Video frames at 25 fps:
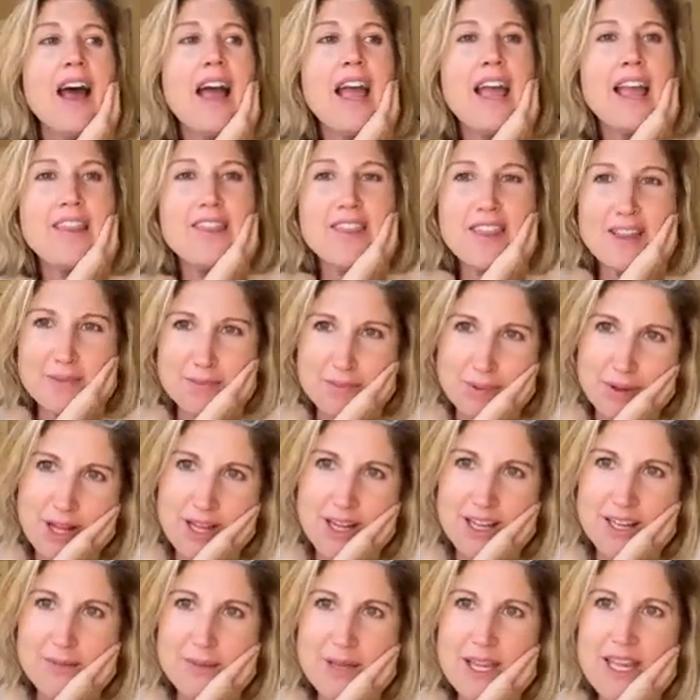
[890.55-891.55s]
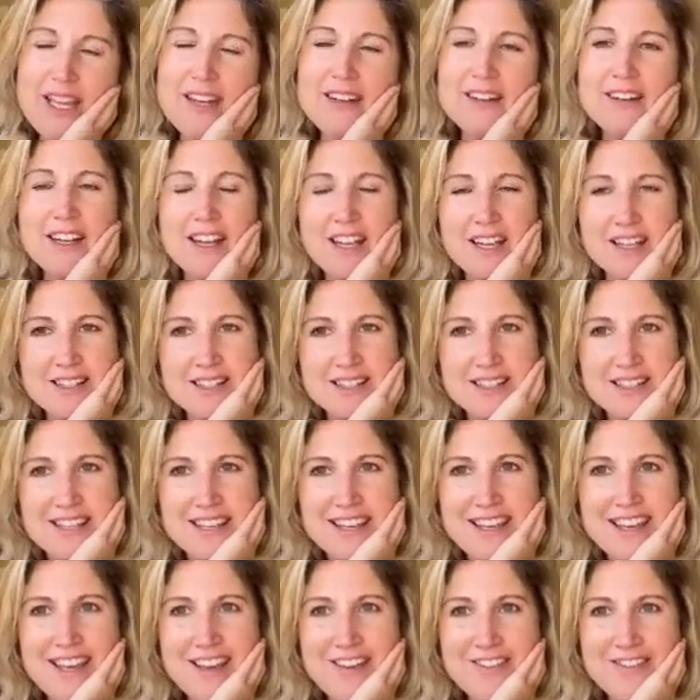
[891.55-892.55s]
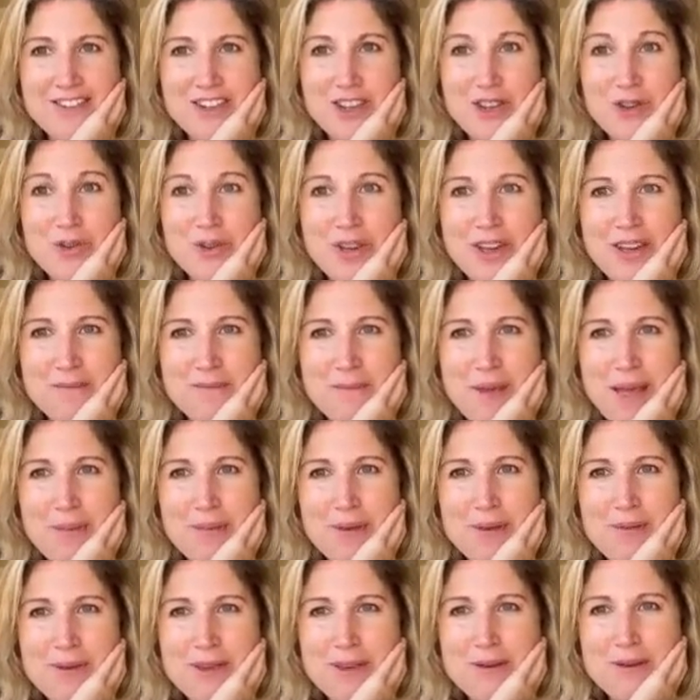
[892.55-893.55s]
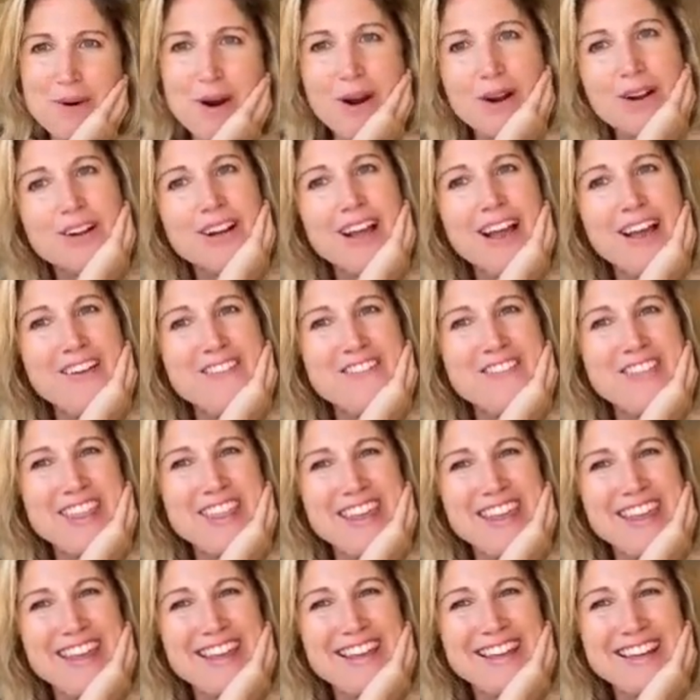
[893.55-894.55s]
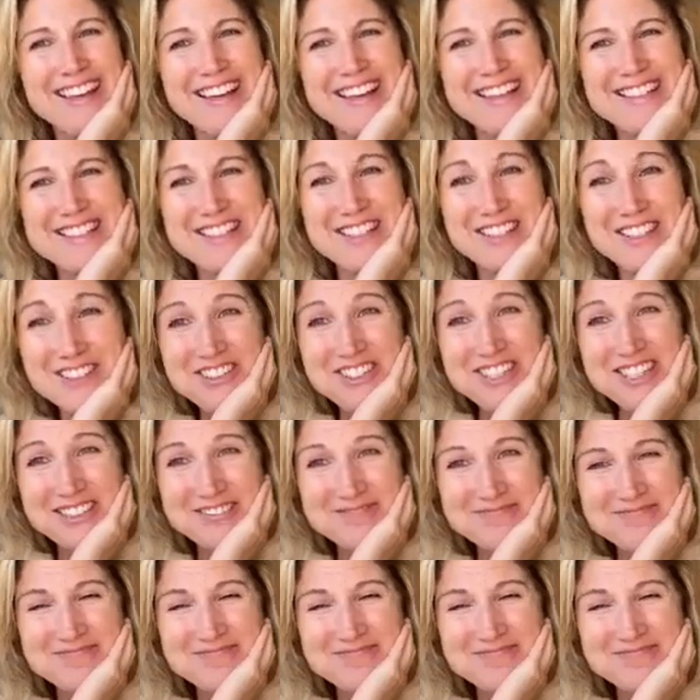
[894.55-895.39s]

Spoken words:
And then plug them in and see if you can maybe be a part of the solution.